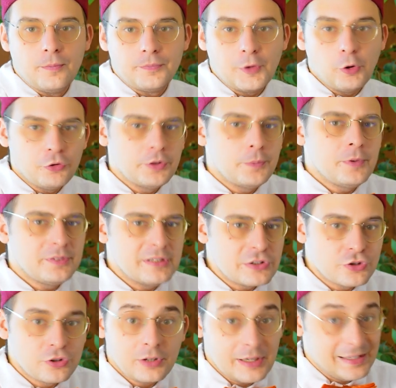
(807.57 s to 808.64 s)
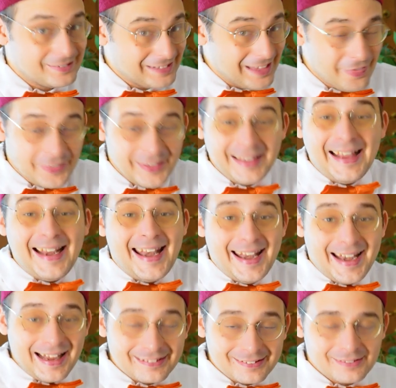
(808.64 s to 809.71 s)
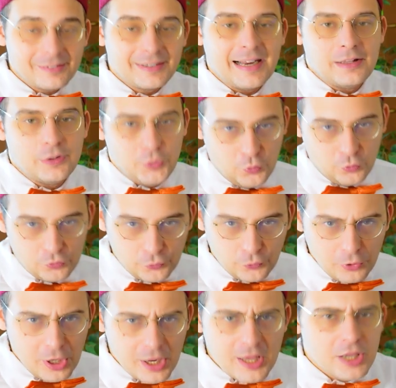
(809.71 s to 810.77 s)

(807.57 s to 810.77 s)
all the positions, is something necessary and useful.